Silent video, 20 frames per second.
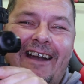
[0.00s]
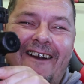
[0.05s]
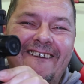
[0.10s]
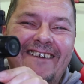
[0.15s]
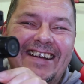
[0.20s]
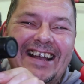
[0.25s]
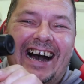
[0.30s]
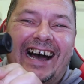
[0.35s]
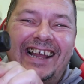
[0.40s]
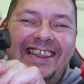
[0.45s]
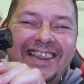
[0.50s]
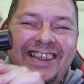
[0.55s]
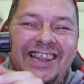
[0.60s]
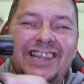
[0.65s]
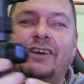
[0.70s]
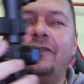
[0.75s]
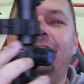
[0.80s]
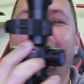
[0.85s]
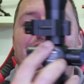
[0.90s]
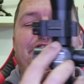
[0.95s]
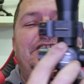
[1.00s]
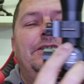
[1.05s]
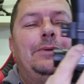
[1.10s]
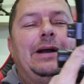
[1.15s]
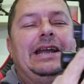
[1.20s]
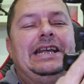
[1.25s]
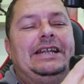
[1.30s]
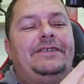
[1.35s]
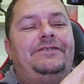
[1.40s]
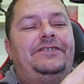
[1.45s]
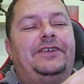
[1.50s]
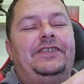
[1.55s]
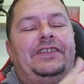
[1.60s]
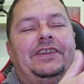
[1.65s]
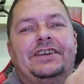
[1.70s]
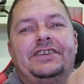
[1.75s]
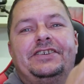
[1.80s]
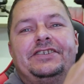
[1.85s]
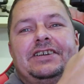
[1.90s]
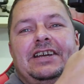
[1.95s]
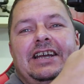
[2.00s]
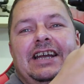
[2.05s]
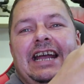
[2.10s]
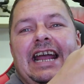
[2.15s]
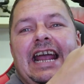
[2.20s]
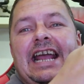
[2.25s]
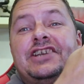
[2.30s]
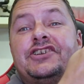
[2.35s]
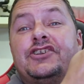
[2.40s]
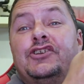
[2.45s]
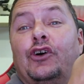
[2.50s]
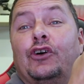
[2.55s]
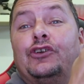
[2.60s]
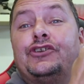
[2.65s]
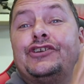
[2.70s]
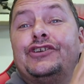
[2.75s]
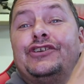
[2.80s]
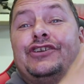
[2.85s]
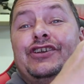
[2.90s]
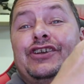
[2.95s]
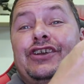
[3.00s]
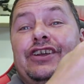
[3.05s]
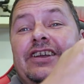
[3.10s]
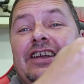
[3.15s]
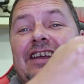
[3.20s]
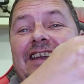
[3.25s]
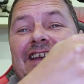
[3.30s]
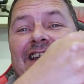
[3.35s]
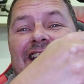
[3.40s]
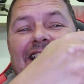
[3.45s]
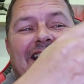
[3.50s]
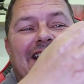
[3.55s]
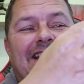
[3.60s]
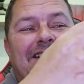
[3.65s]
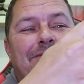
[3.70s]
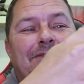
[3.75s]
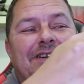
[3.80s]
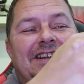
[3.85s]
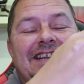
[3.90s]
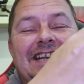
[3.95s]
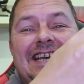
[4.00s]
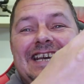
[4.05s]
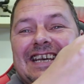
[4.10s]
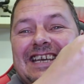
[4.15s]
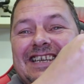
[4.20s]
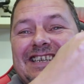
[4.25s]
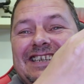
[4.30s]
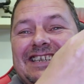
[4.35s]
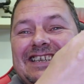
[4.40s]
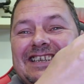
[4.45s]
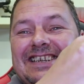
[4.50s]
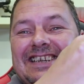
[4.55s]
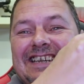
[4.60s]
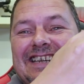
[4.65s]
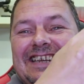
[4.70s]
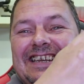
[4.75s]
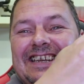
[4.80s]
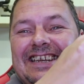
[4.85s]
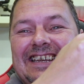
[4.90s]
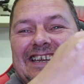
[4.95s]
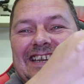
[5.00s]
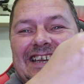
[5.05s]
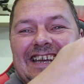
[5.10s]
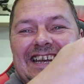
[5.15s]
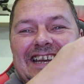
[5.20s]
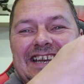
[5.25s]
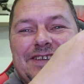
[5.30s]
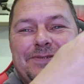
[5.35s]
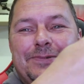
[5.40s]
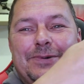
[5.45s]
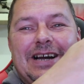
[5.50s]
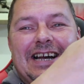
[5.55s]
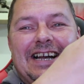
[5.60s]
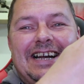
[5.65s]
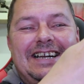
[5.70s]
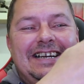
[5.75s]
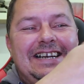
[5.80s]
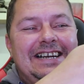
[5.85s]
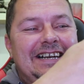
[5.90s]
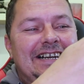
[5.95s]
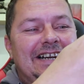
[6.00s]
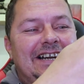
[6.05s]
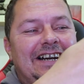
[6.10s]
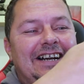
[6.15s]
I love the way they've done this. It's not. This is where